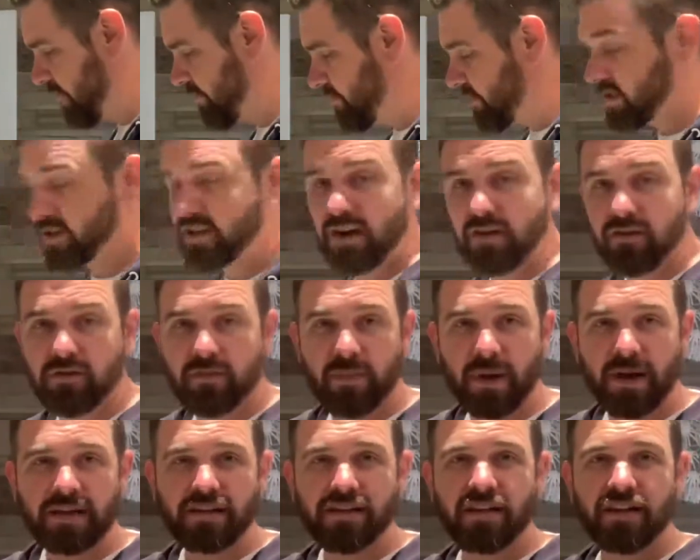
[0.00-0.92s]
So
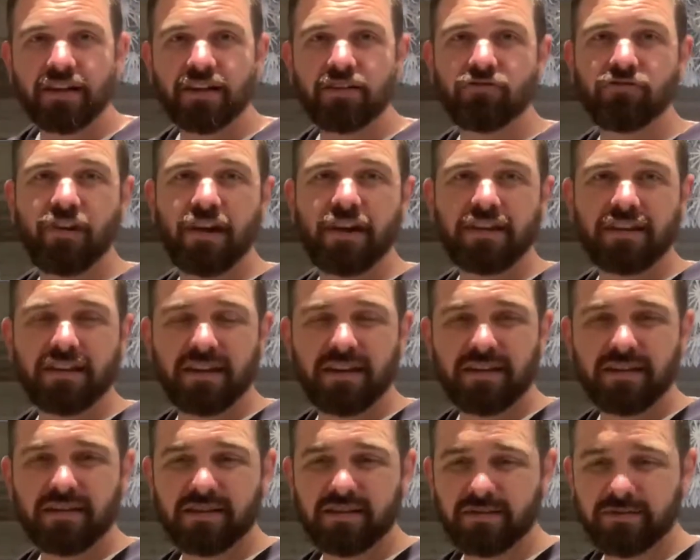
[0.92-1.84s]
basically, grate
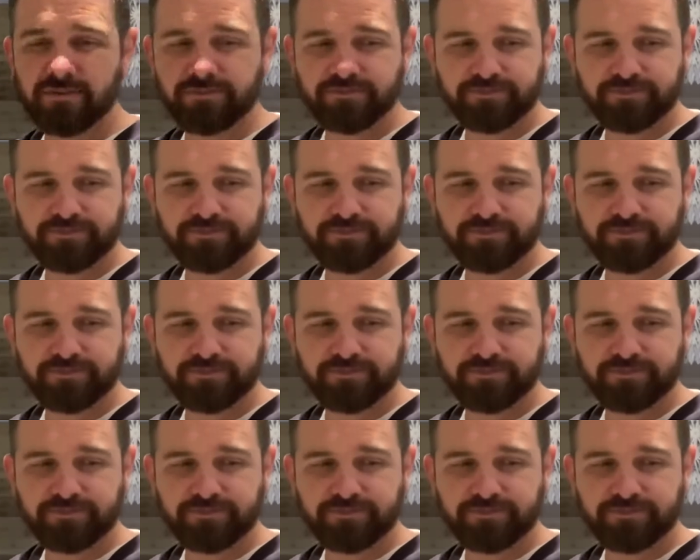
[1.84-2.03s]
this